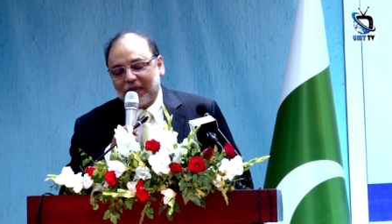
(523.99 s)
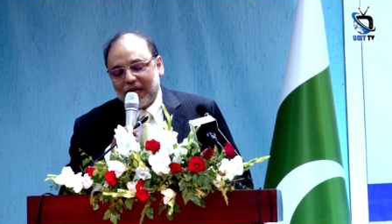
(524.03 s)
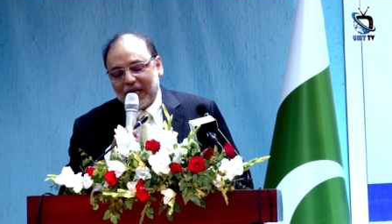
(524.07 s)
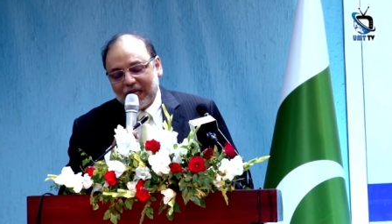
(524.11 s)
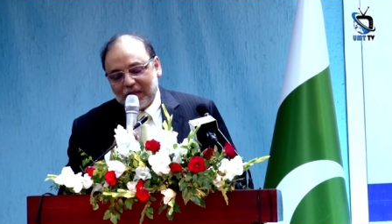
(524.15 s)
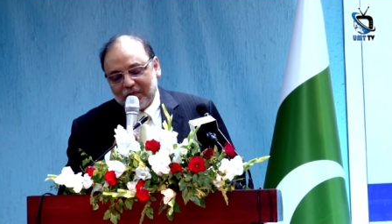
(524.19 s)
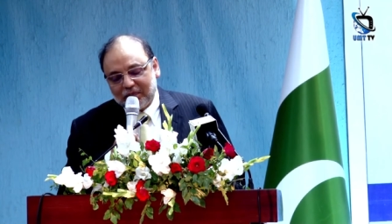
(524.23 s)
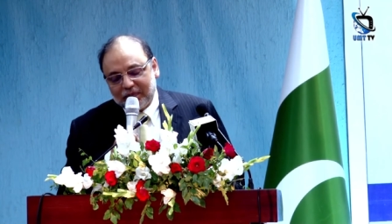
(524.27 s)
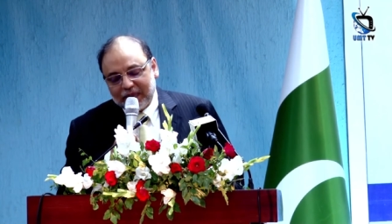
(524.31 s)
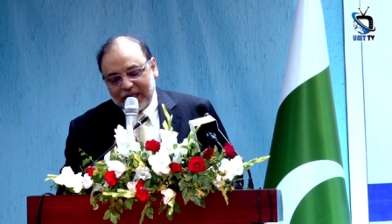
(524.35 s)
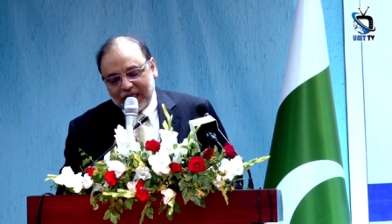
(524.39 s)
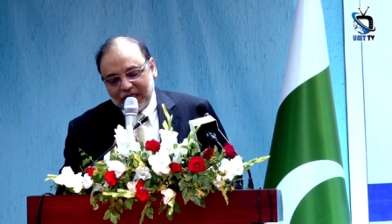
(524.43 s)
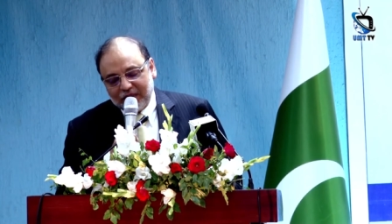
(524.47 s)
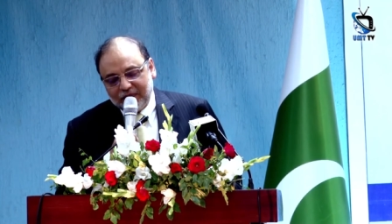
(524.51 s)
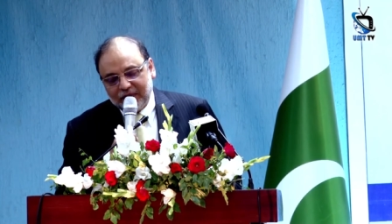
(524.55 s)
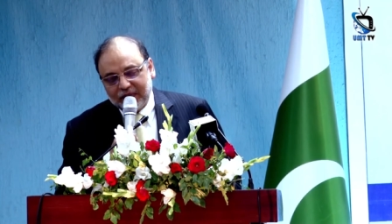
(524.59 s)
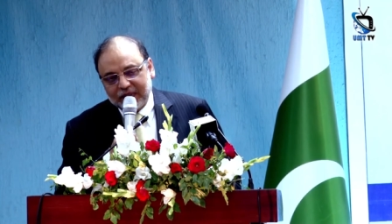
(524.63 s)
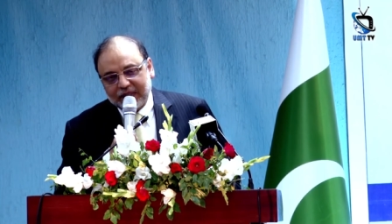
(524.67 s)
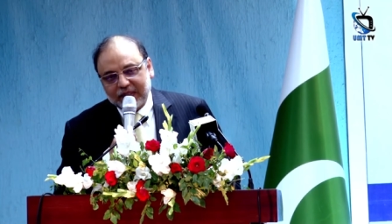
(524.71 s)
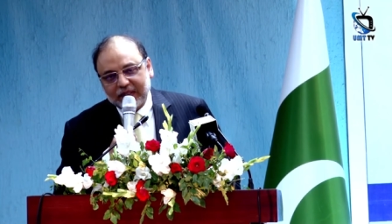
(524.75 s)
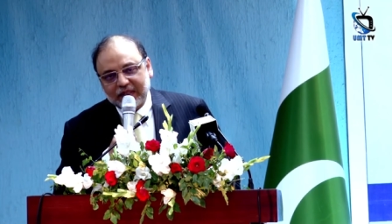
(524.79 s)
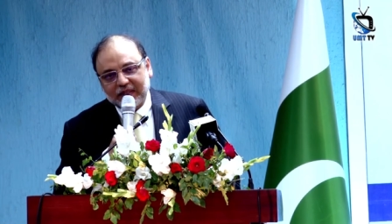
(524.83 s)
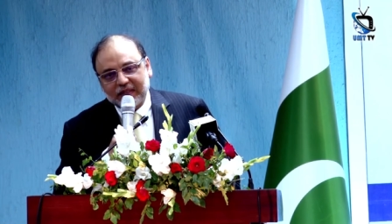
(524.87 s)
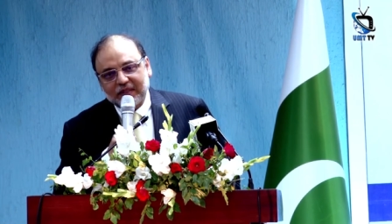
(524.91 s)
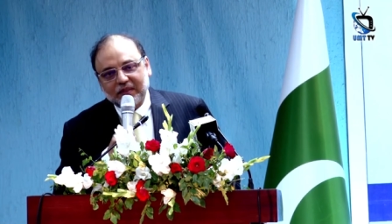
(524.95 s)
I
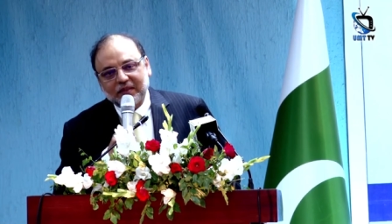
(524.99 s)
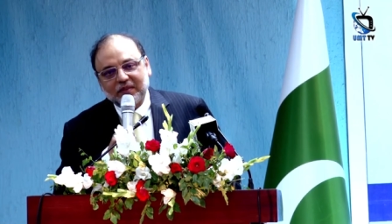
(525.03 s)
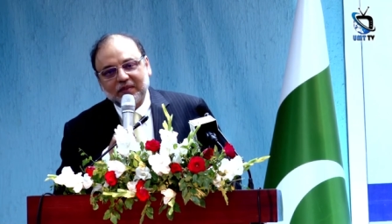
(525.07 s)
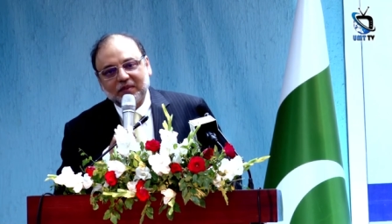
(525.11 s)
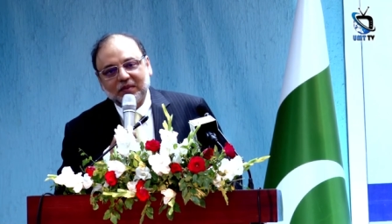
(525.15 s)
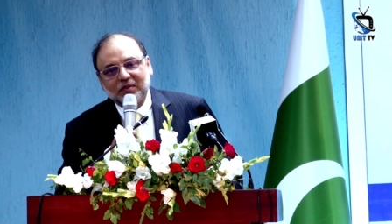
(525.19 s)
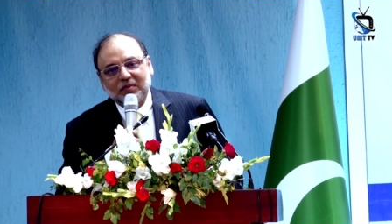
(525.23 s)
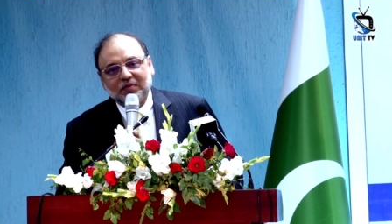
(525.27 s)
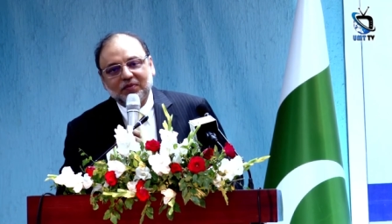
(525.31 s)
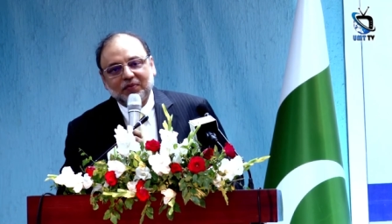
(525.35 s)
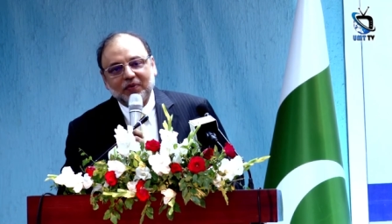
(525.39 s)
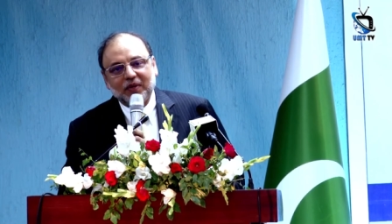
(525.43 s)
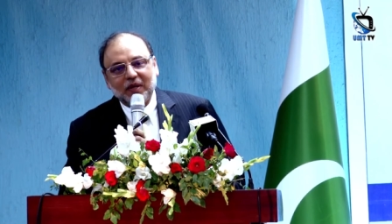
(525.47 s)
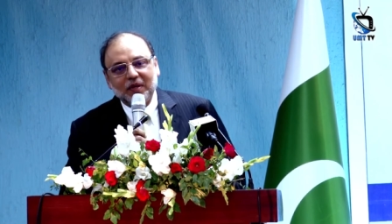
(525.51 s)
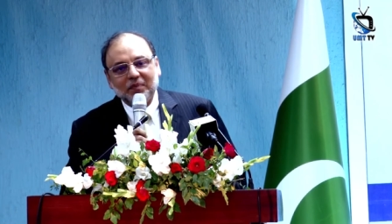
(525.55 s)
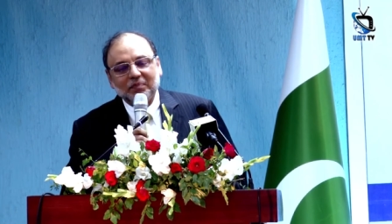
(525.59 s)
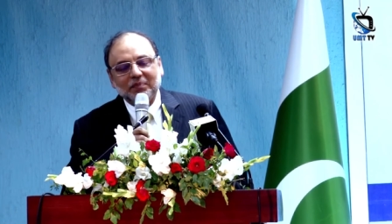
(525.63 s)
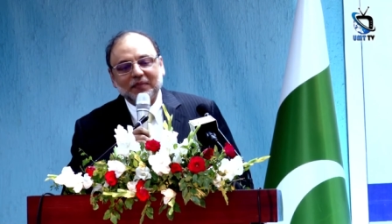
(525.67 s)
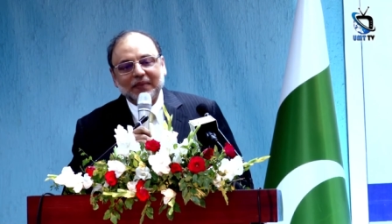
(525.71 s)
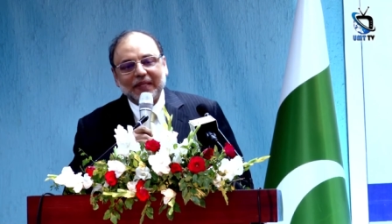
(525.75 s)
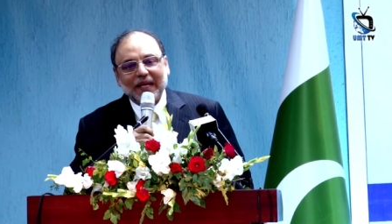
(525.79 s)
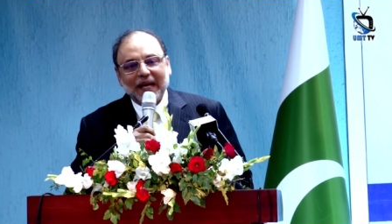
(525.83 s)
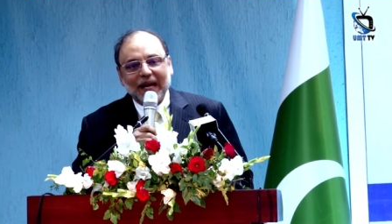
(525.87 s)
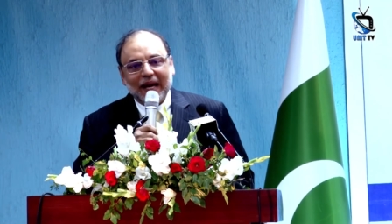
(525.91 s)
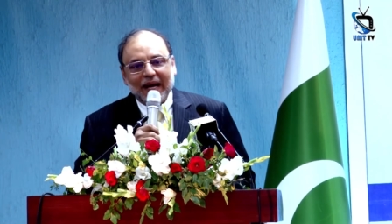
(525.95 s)
benefited
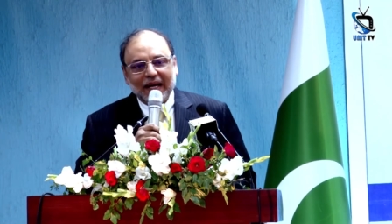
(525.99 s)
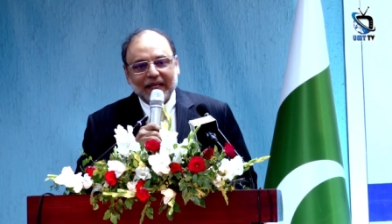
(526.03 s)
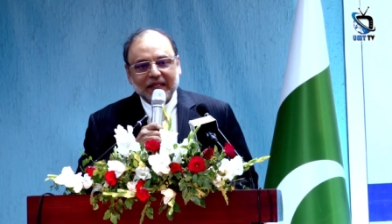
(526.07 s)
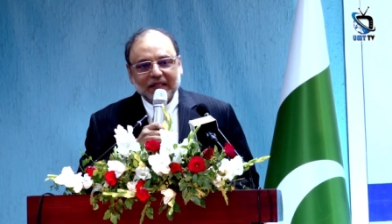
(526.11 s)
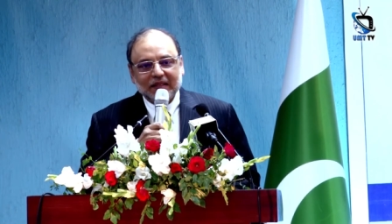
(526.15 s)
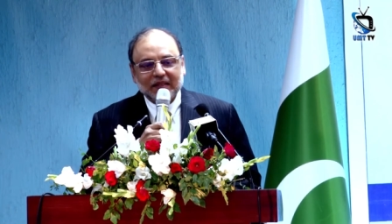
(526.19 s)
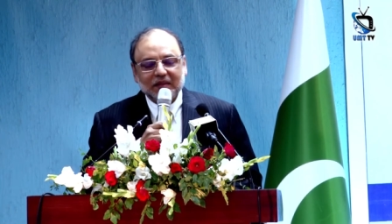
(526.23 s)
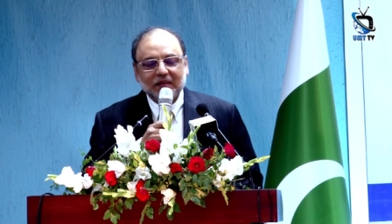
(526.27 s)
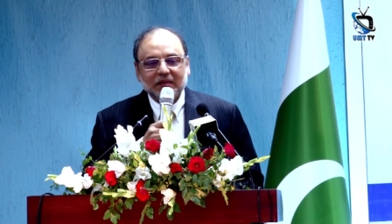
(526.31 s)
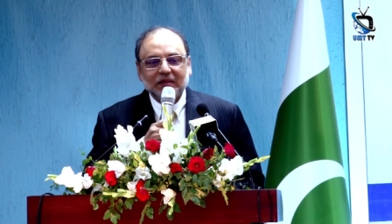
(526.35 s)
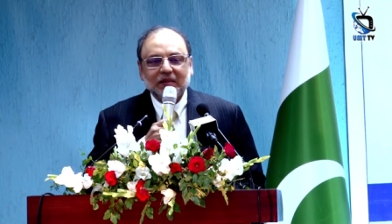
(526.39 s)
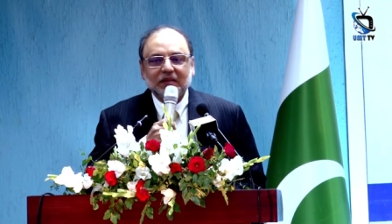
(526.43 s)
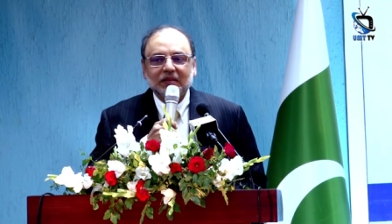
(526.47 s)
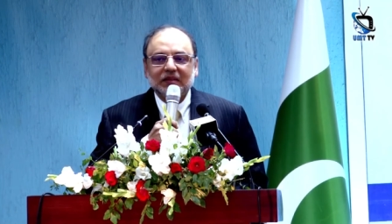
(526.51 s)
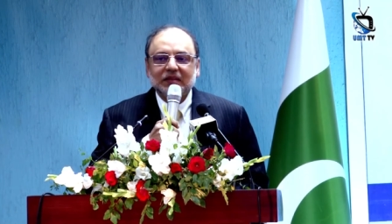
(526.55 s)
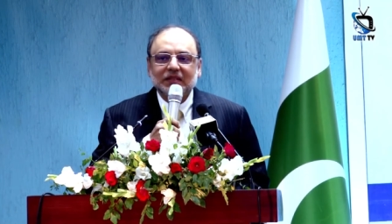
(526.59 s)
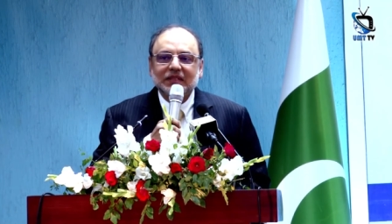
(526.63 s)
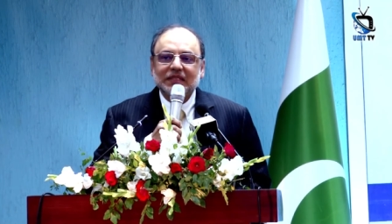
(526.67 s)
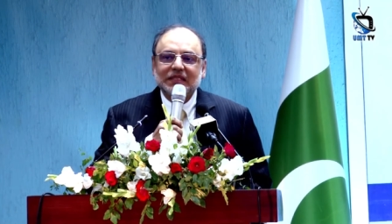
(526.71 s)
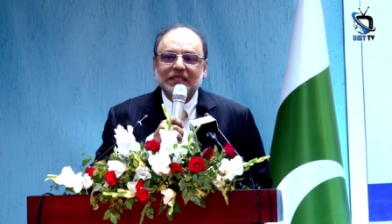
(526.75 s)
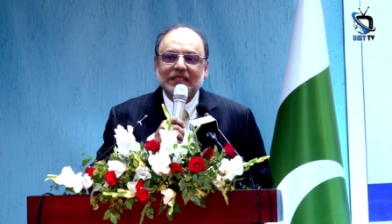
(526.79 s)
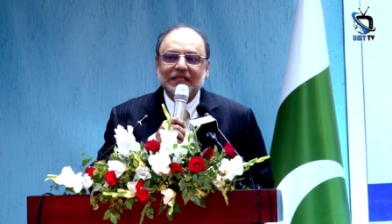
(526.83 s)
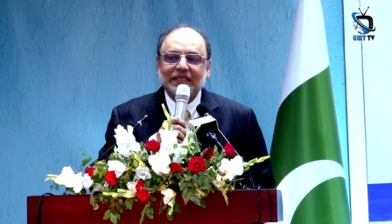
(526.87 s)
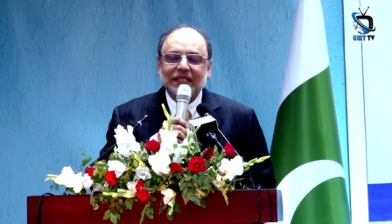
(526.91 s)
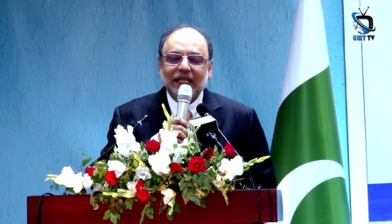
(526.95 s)
from that
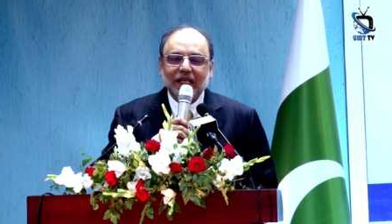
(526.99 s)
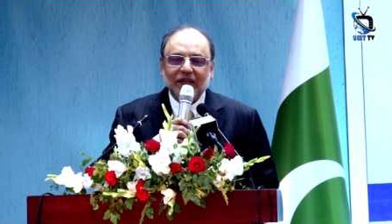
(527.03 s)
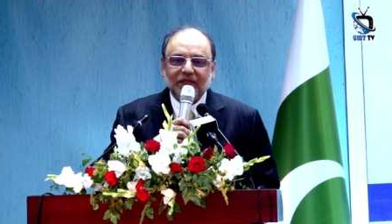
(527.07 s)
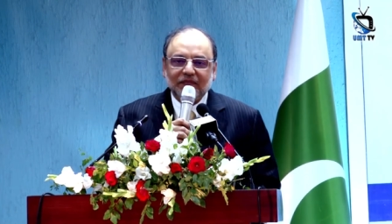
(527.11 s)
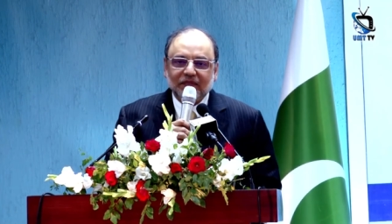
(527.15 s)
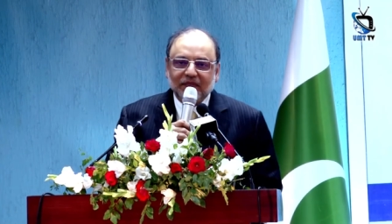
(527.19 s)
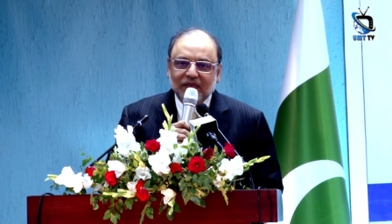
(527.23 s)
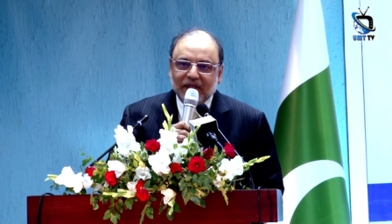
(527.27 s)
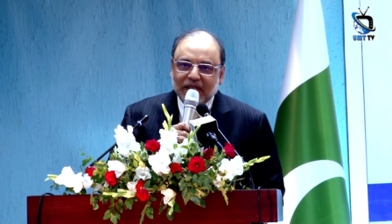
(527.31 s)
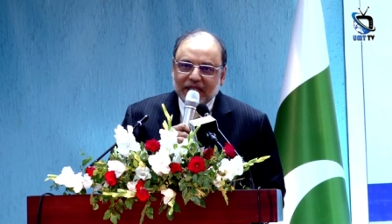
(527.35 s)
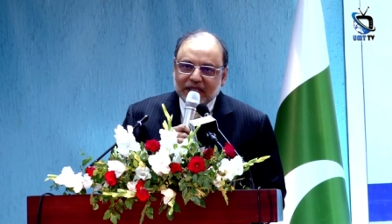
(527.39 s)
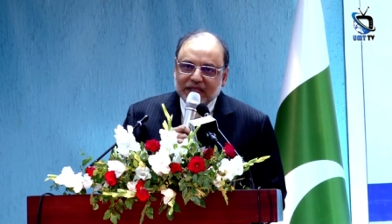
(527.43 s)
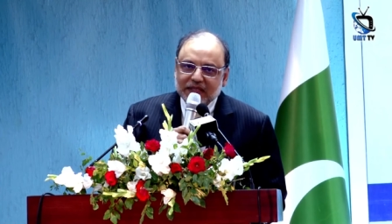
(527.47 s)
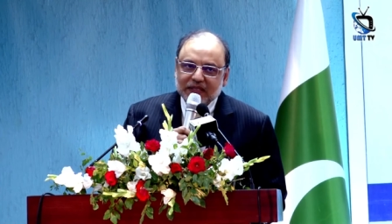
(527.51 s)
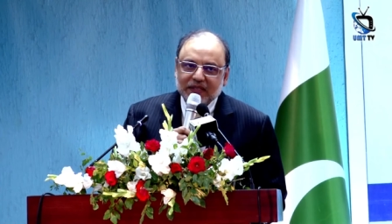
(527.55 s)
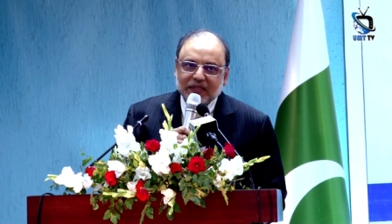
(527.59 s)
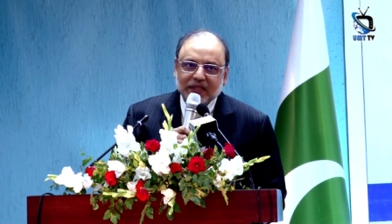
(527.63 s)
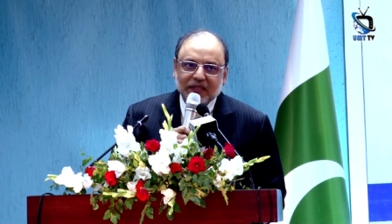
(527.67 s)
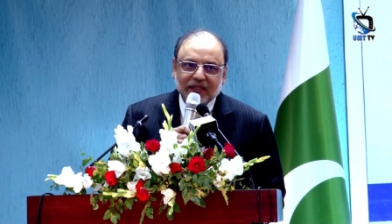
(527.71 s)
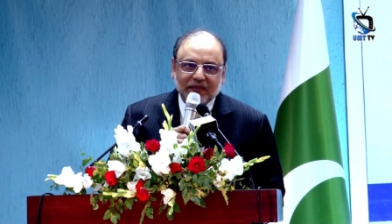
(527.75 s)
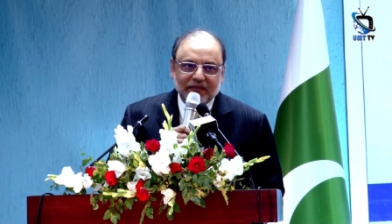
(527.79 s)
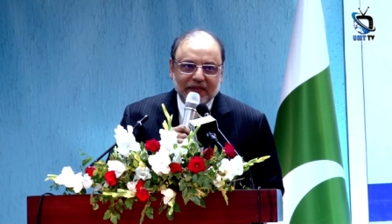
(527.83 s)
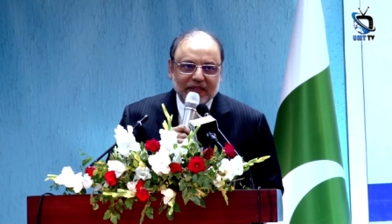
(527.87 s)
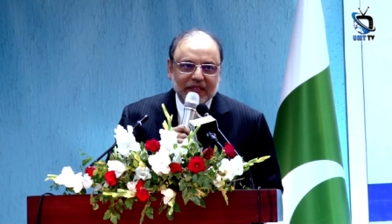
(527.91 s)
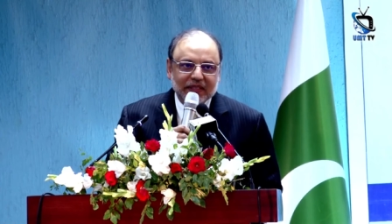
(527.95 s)
selfless
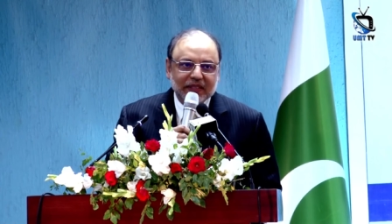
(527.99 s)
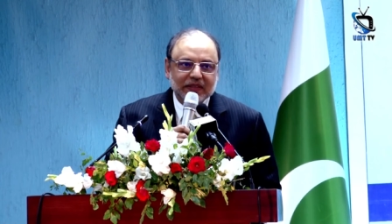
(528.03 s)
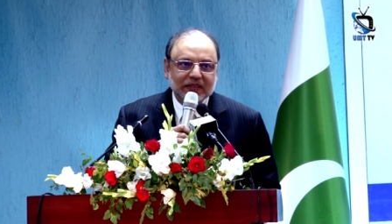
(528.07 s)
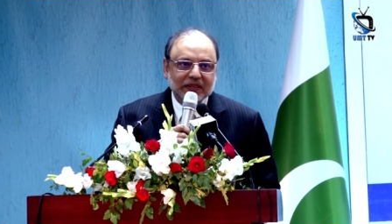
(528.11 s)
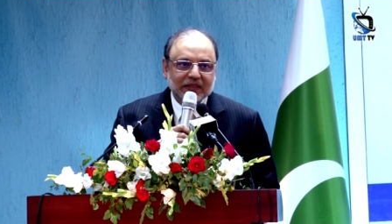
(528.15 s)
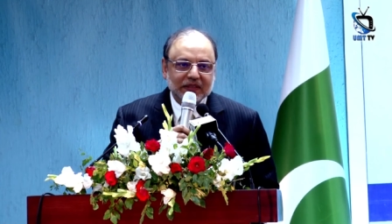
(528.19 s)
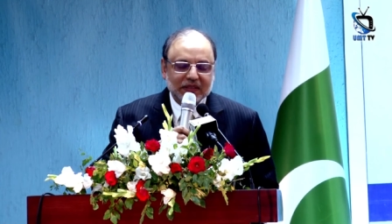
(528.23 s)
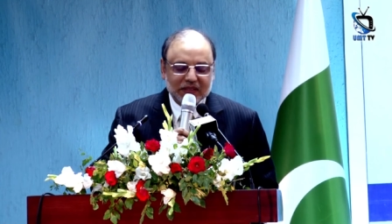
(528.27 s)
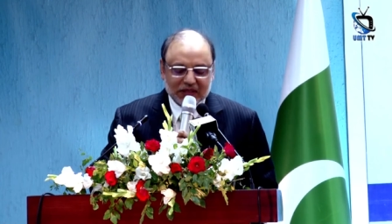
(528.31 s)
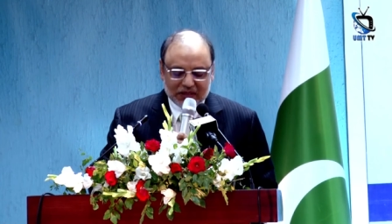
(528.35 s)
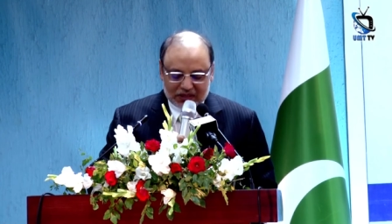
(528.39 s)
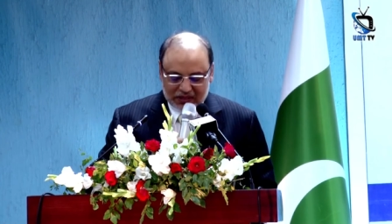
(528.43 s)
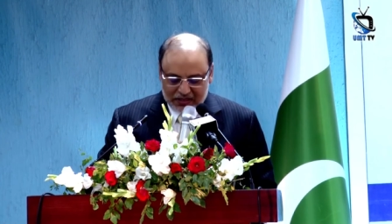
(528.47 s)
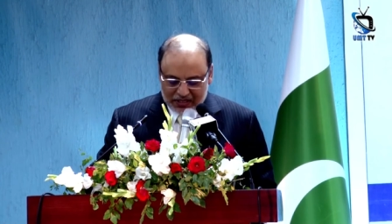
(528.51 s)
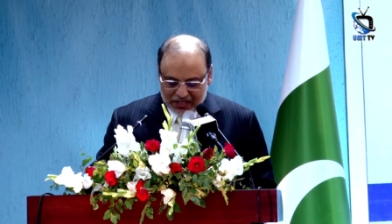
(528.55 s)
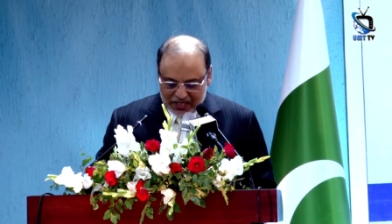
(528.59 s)
governance